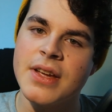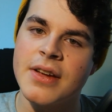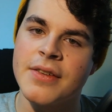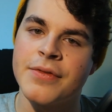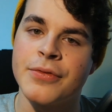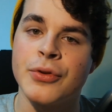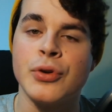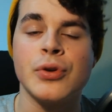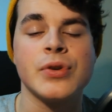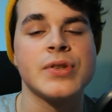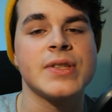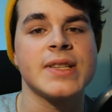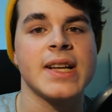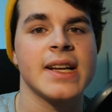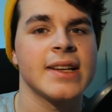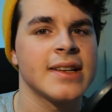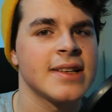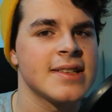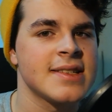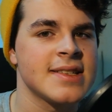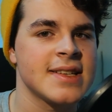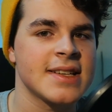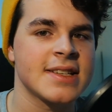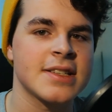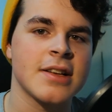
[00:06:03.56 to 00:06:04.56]
if your
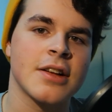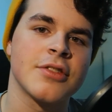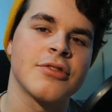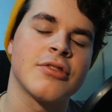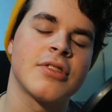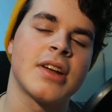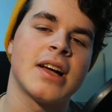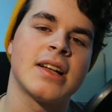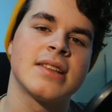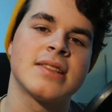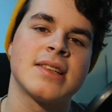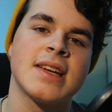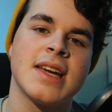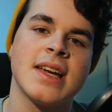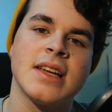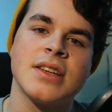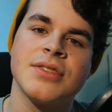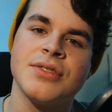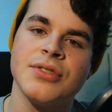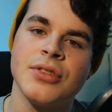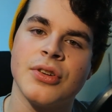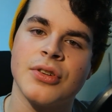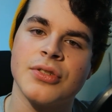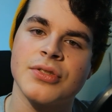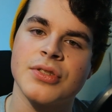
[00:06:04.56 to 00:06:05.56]
standard 600 LT is
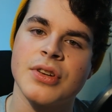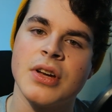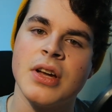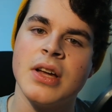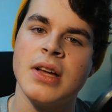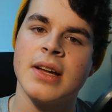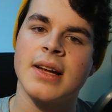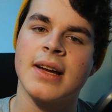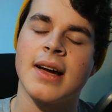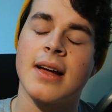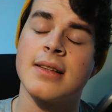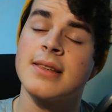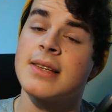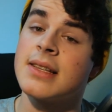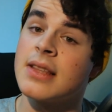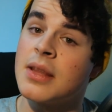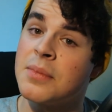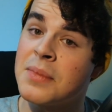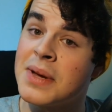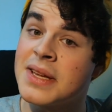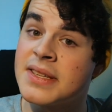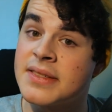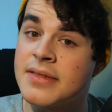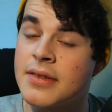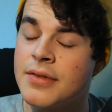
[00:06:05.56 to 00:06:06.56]
not cutting the
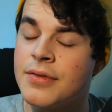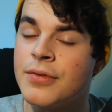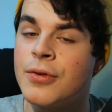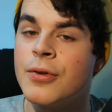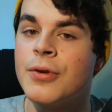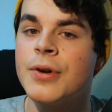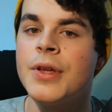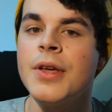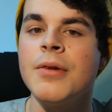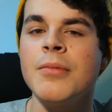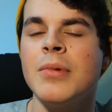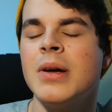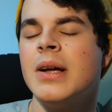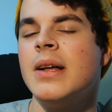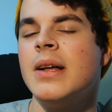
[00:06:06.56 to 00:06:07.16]
mustard for you.